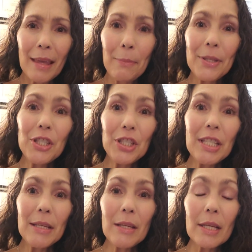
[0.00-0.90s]
but
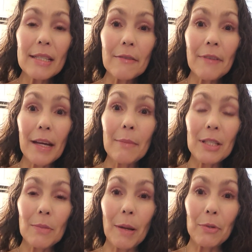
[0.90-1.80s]
she is very
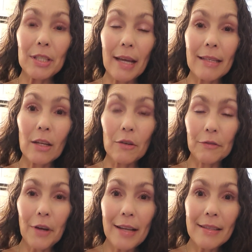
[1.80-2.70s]
much about protecting her
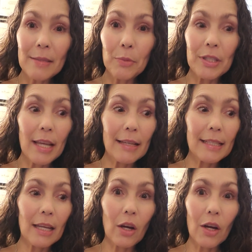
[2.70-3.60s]
friends,
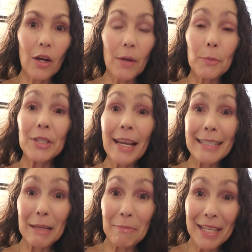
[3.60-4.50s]
protecting her,
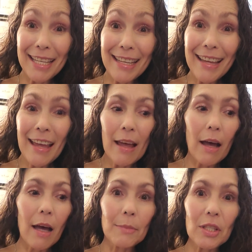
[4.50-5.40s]
protecting me.
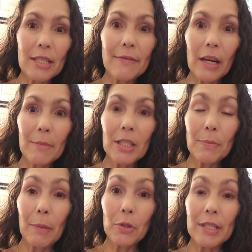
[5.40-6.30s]
Um, she's very
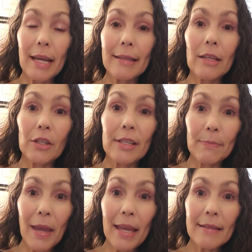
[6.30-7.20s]
much about protecting her
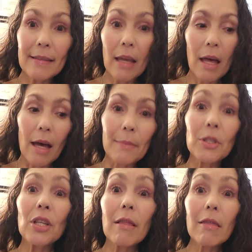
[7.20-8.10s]
space. Um,
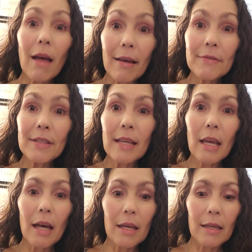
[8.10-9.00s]
she loves,
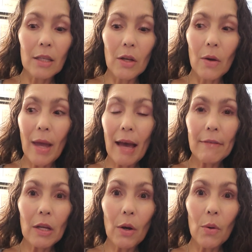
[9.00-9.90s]
uh, you know,
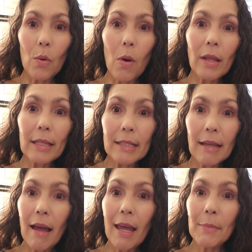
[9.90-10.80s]
having her own quality
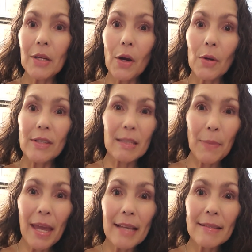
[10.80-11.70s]
time and her own
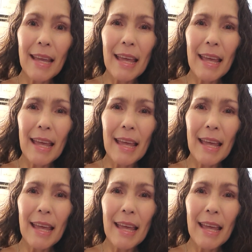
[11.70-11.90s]
space,